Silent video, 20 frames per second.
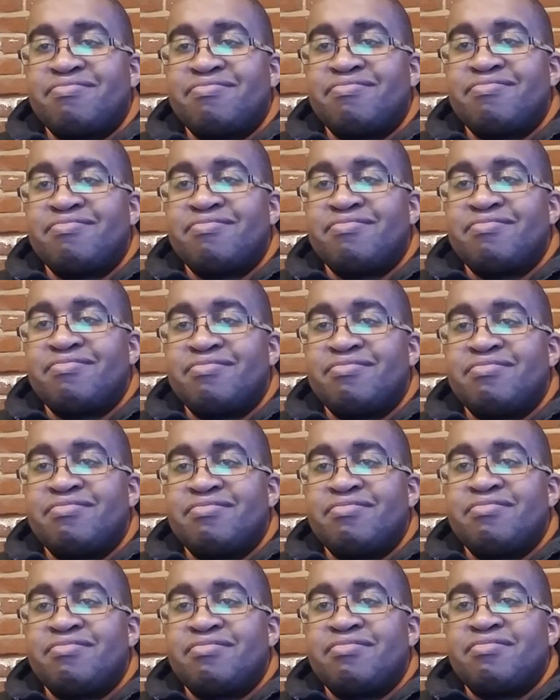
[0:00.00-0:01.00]

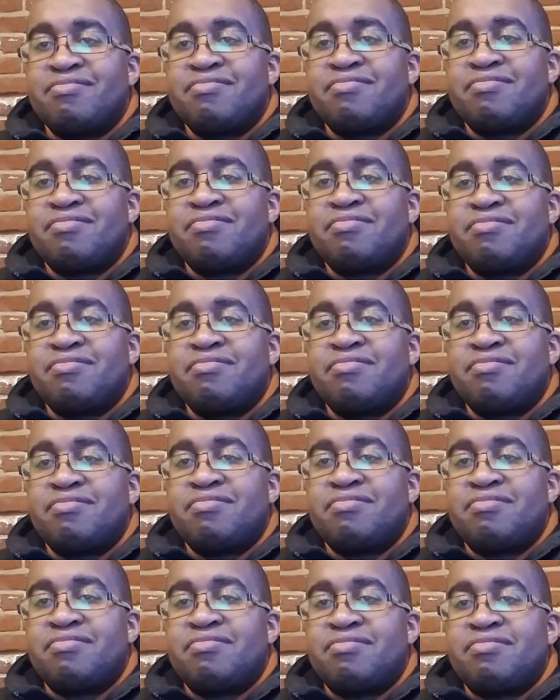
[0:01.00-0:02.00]

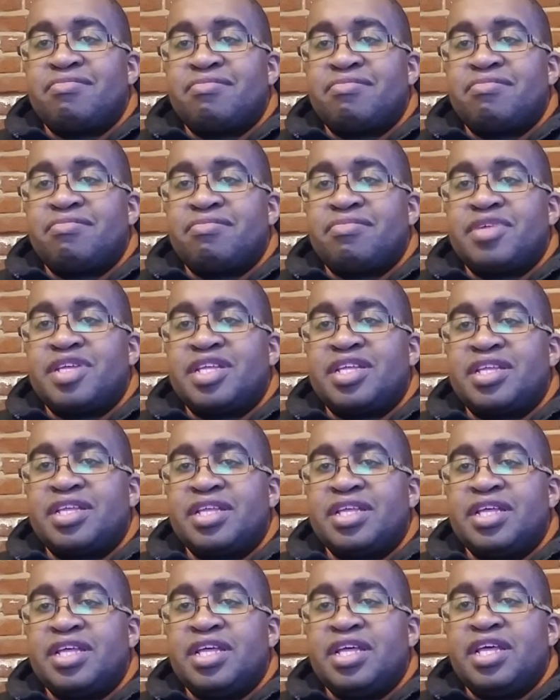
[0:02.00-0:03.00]

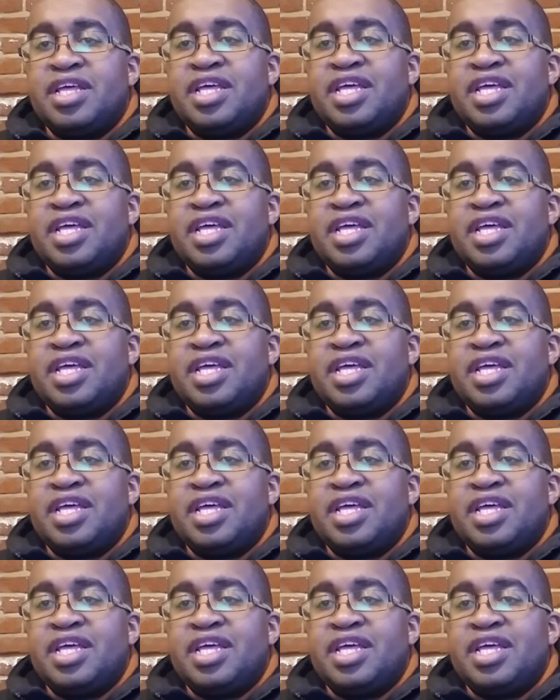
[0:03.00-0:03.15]
No one is speaking in this clip.